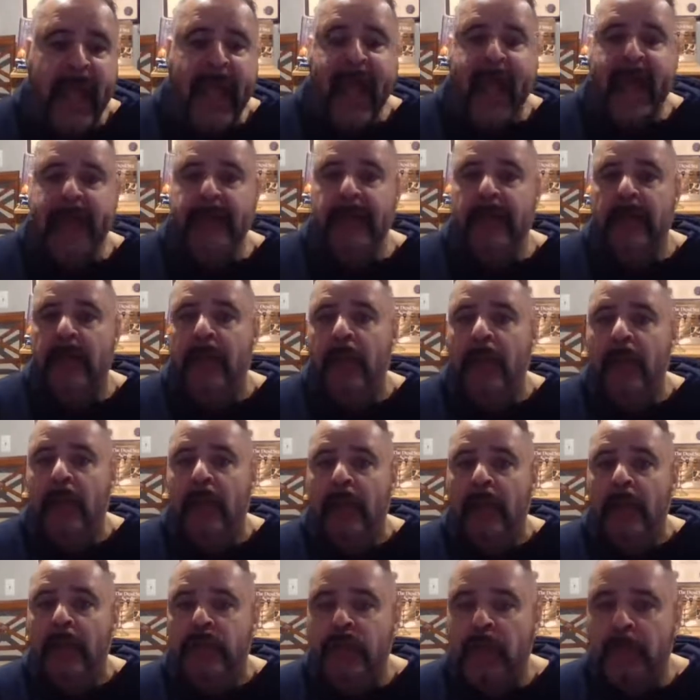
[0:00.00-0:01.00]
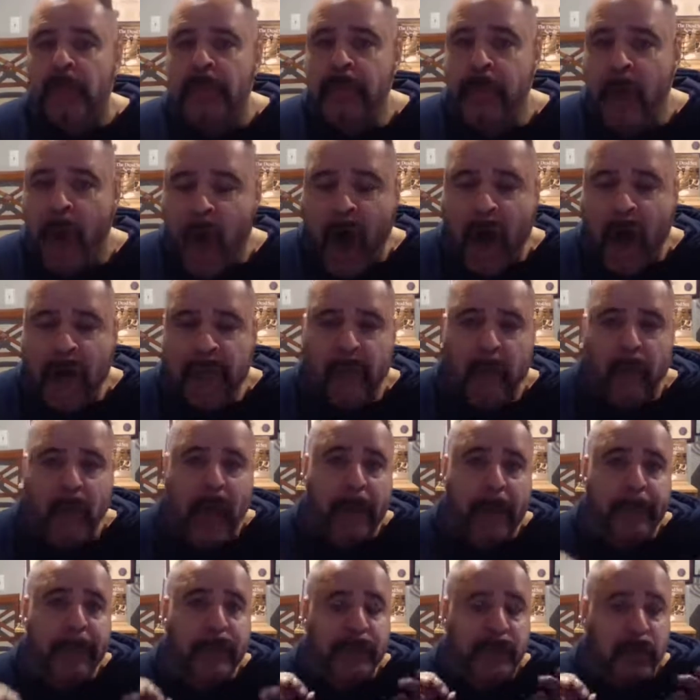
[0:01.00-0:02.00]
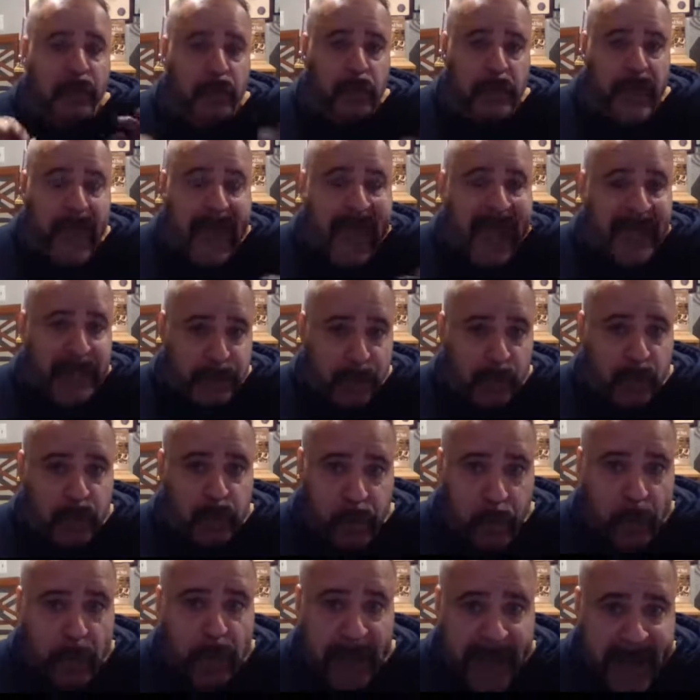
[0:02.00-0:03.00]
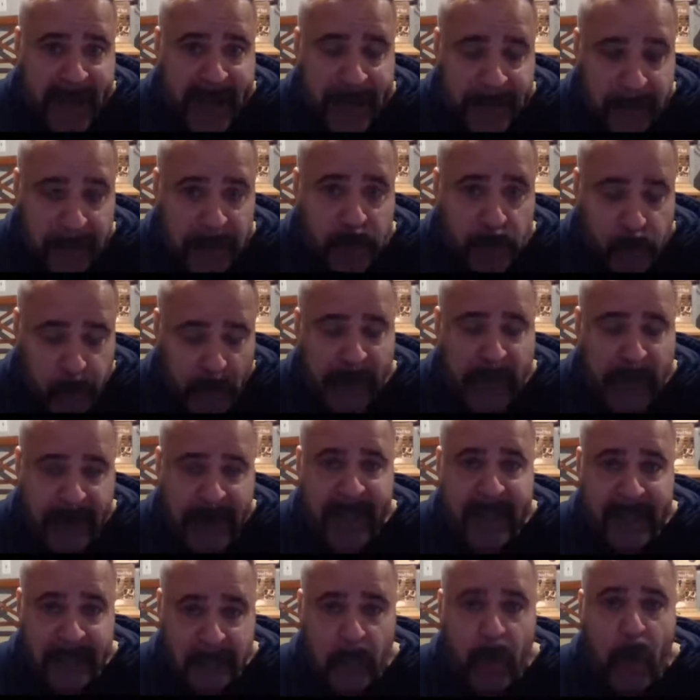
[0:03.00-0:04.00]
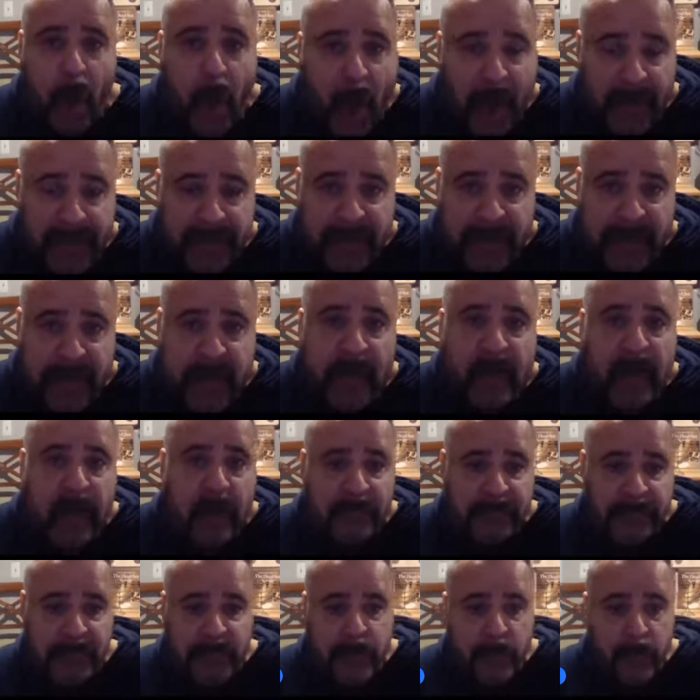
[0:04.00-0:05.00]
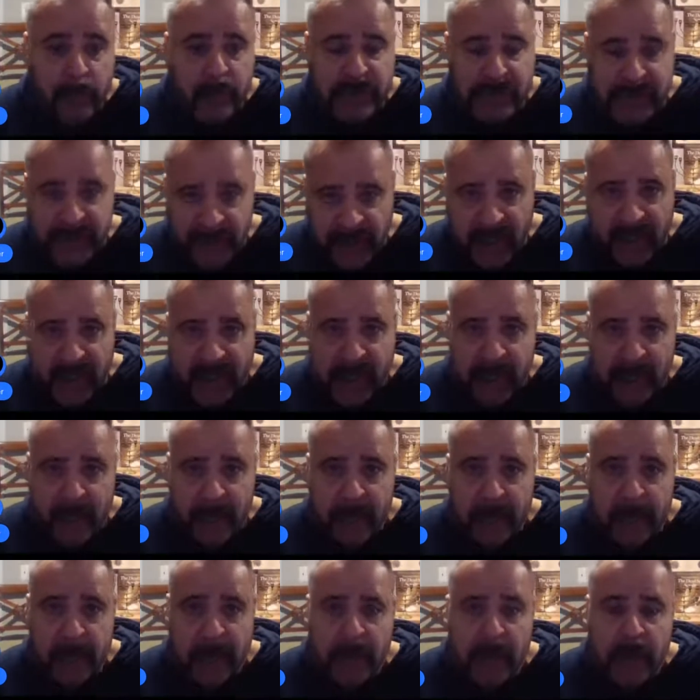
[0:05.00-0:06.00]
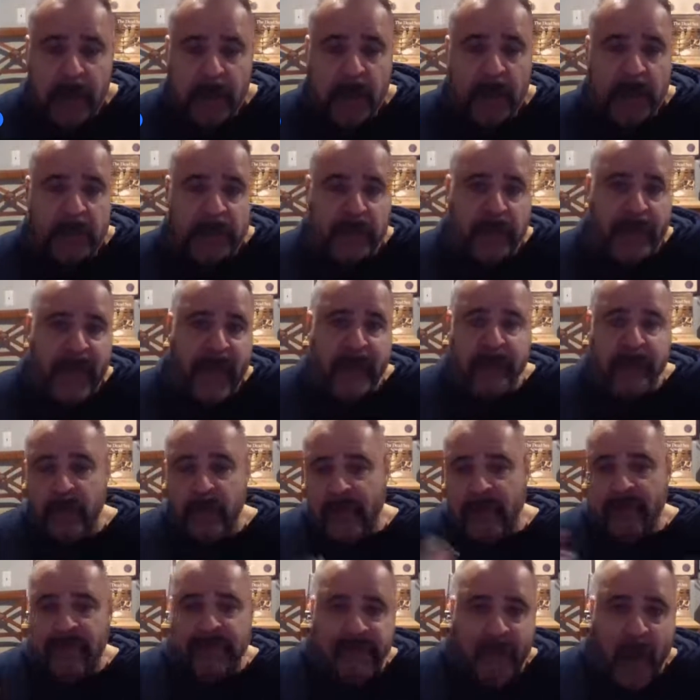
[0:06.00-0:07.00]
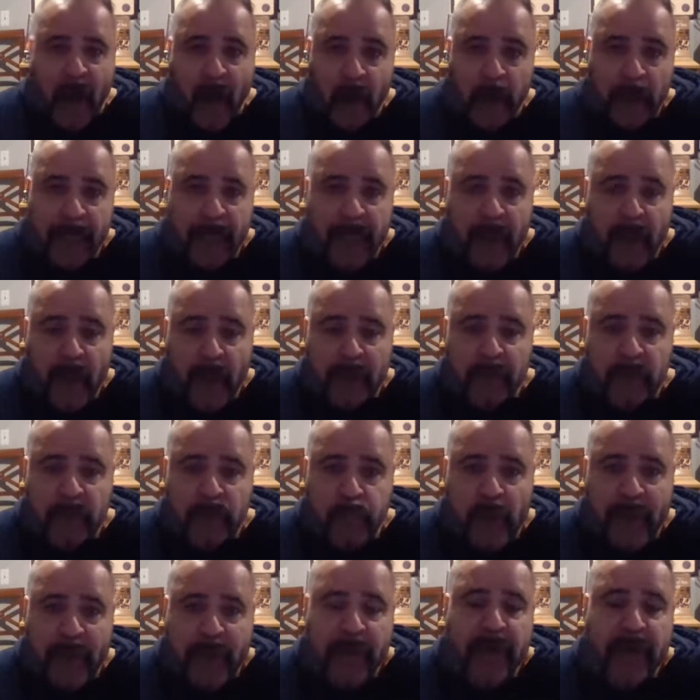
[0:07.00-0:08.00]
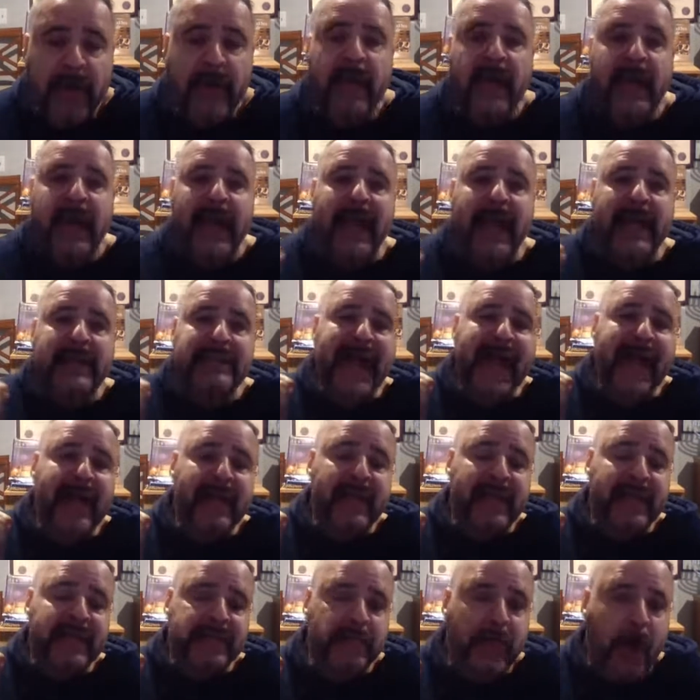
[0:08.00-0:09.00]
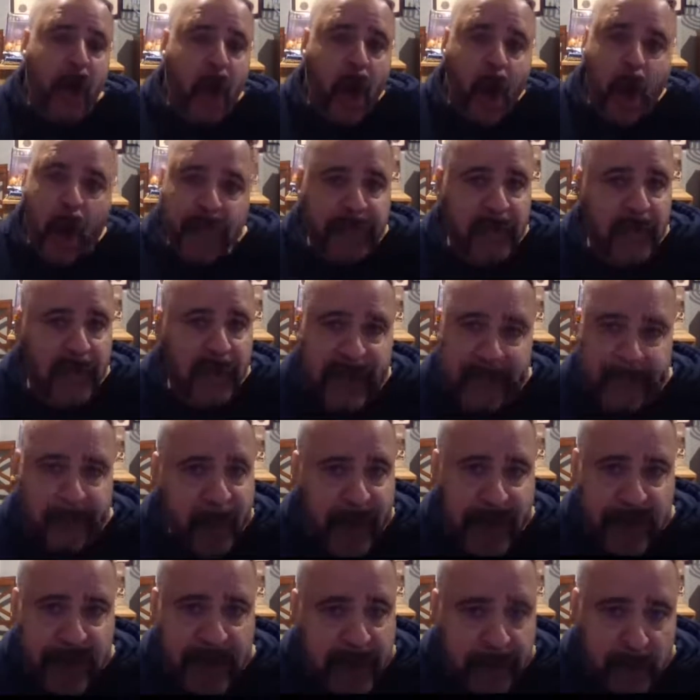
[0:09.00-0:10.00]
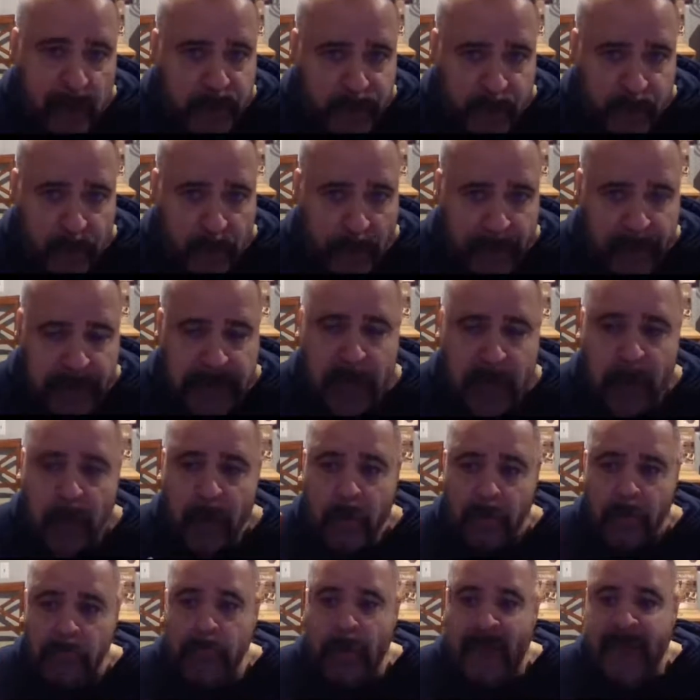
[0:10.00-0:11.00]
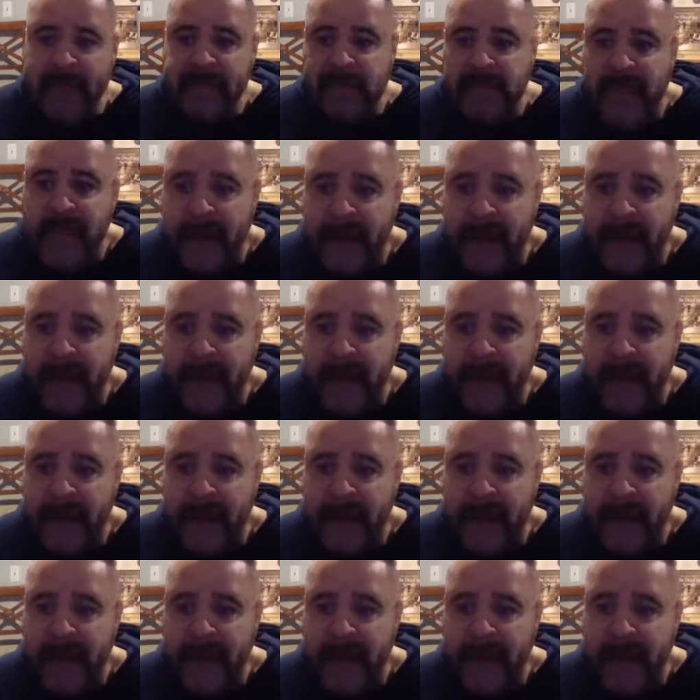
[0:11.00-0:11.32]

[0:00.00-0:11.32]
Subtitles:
And tomorrow I'll put the actual Twitter handle on there for you to see so you can follow me on Twitter as I list all the late breaking news stories right